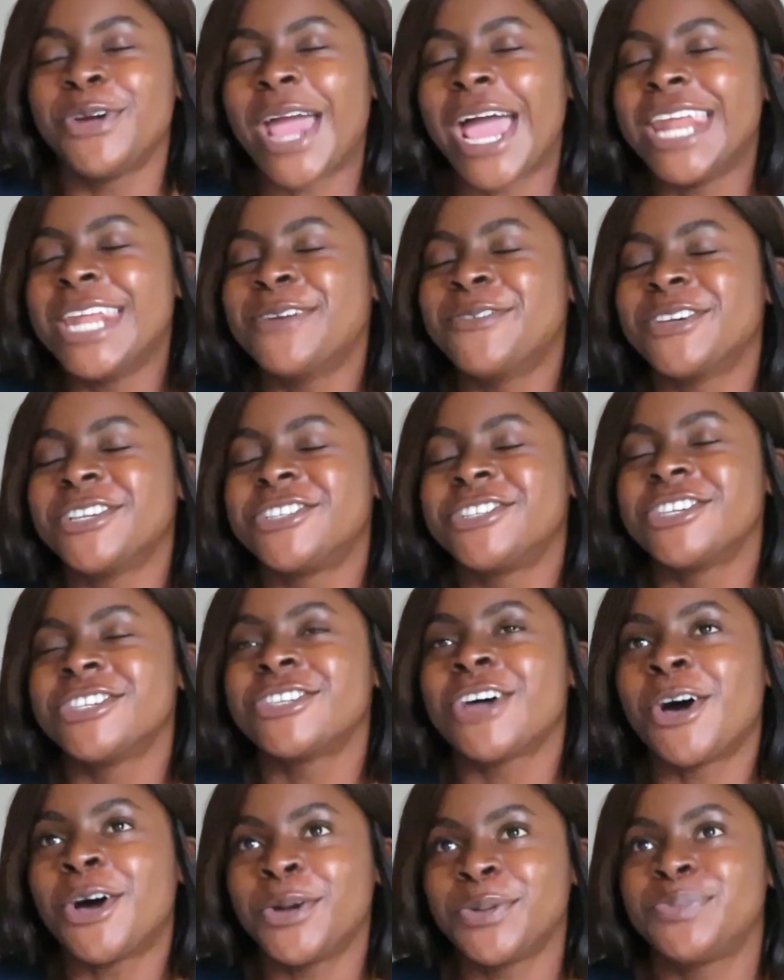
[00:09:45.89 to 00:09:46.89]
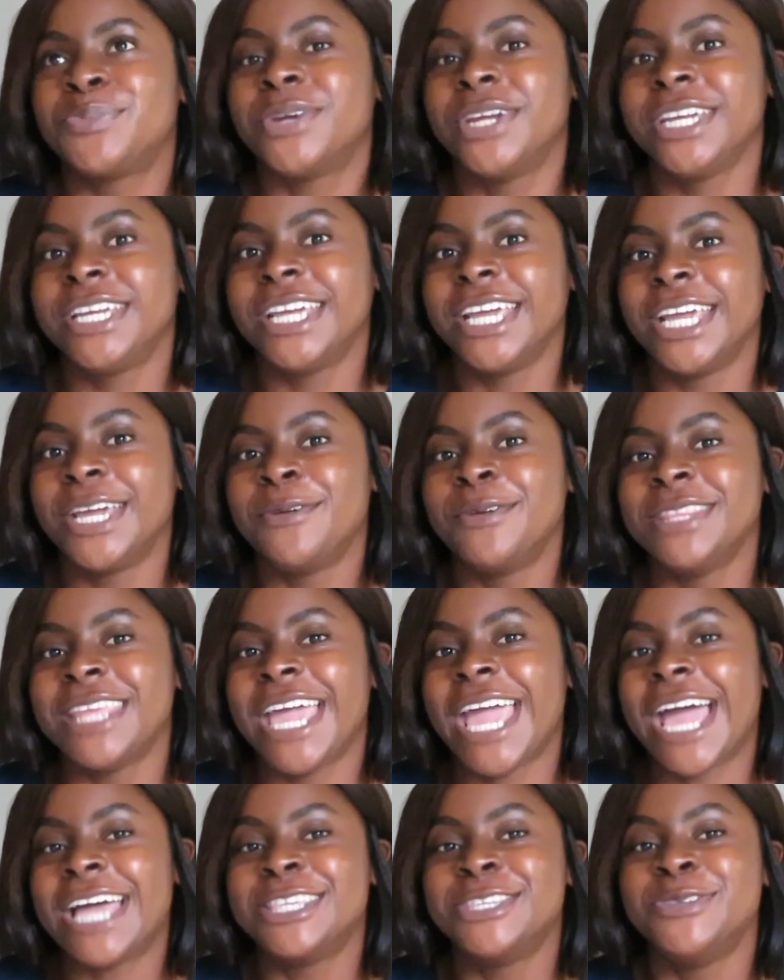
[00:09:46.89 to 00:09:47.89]
And it was just heartbreaking when
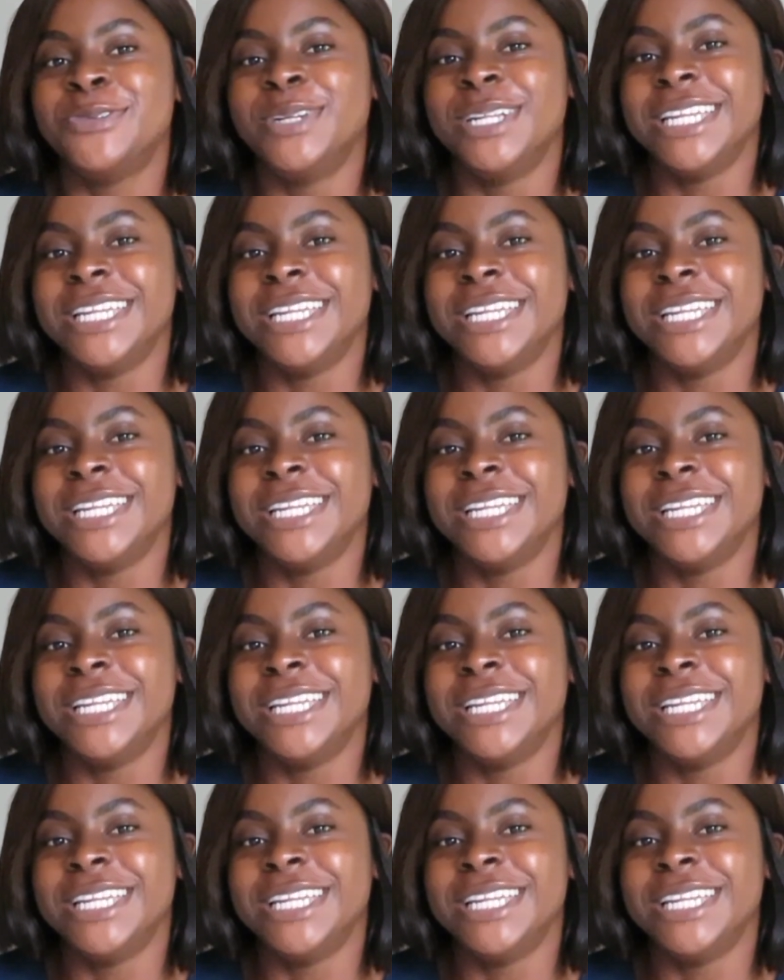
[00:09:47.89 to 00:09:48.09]
they had to